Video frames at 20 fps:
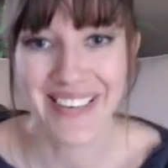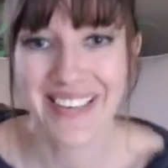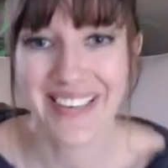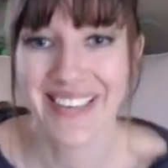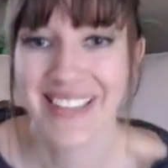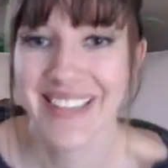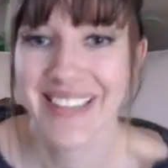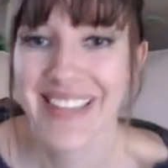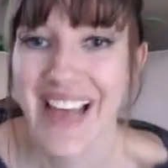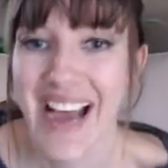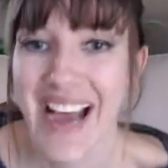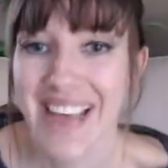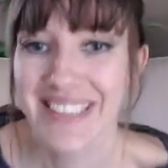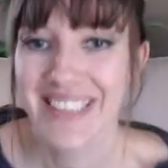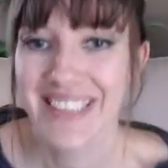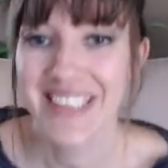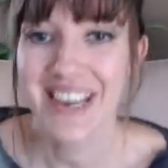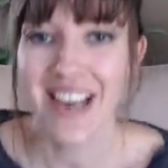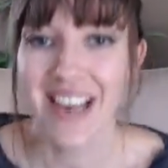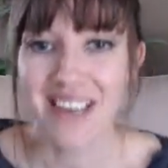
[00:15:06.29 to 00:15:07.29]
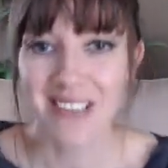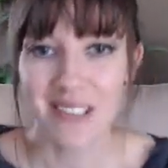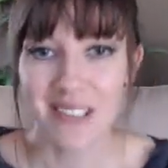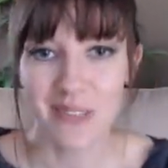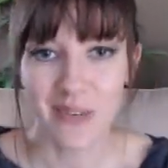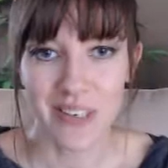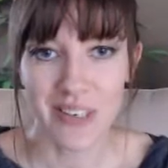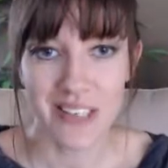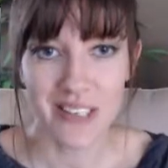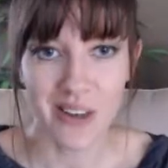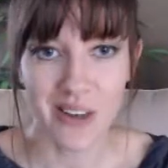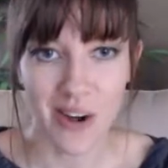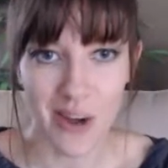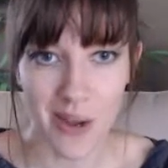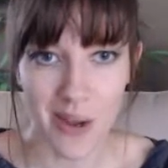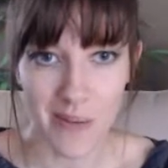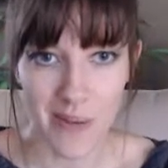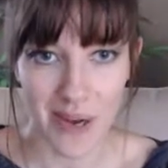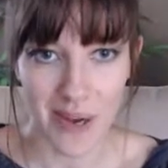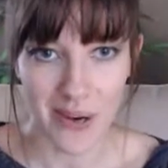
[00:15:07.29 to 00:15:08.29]
lastly, I just want to talk
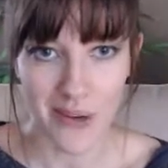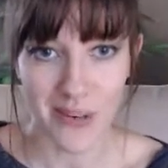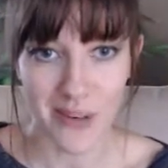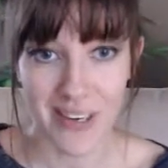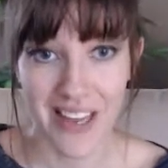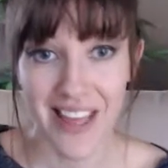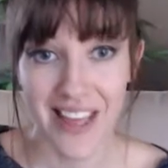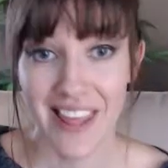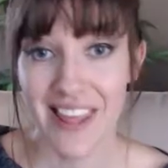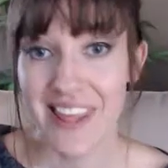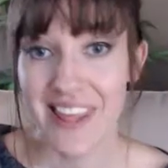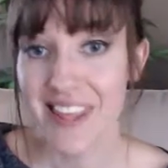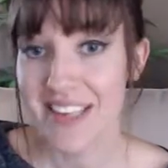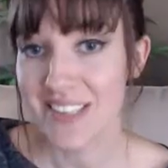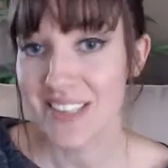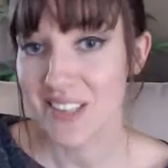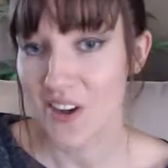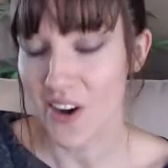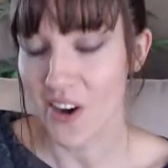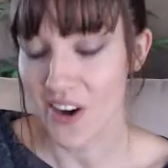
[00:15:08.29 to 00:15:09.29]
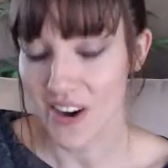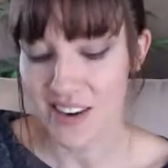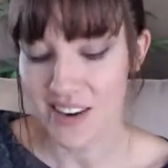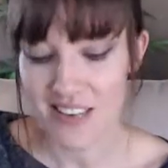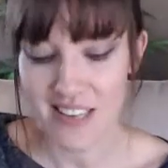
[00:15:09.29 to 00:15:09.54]
about this card.